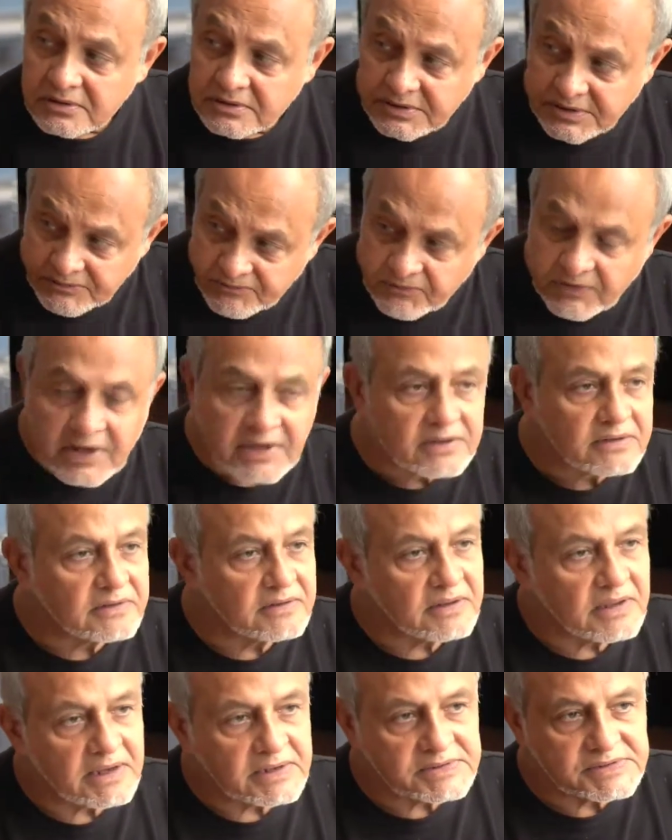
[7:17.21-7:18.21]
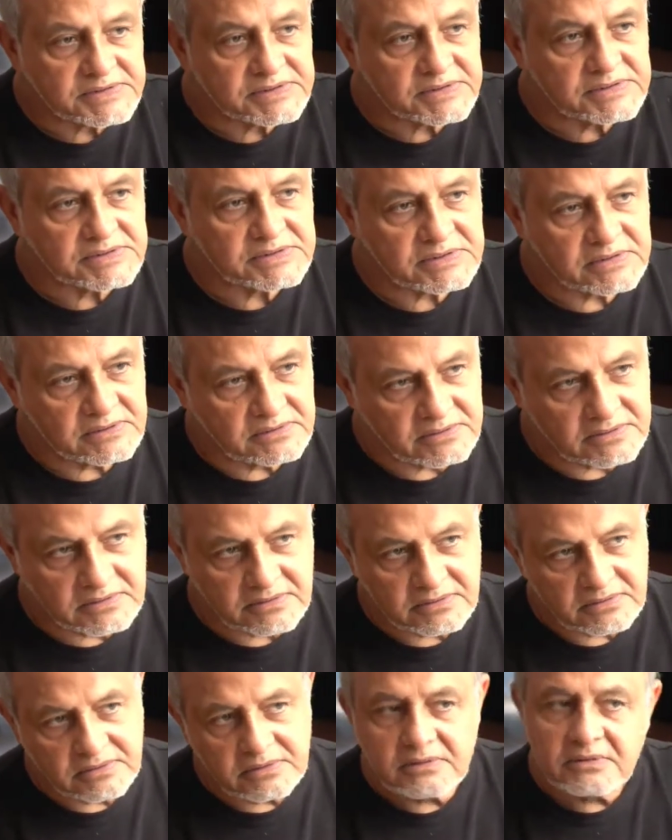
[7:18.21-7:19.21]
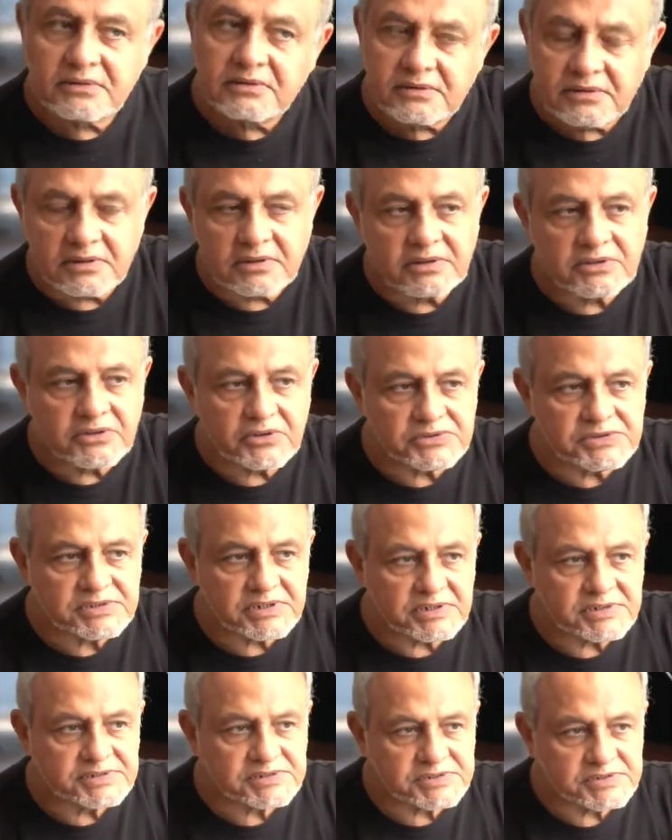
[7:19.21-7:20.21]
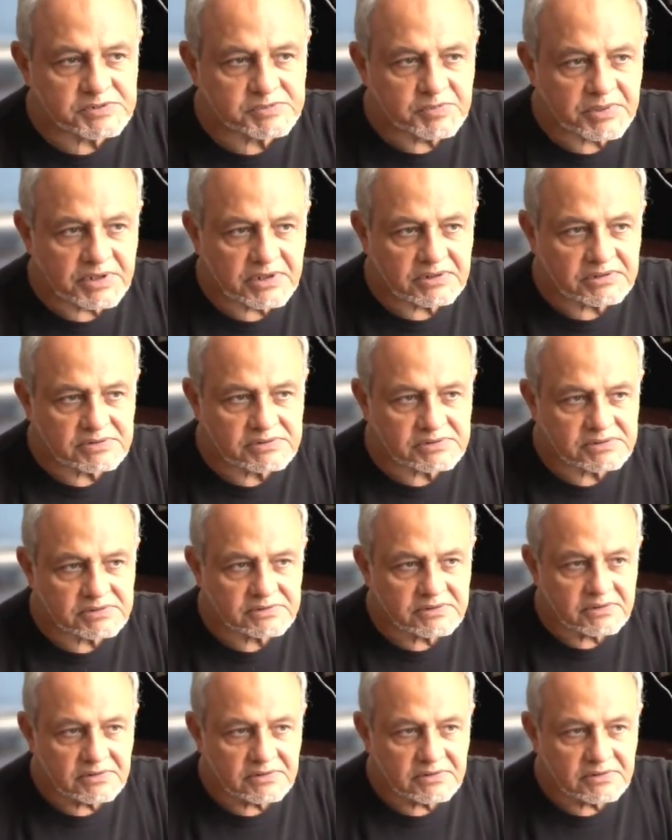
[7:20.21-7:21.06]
deflect the axis and turn your sense of space.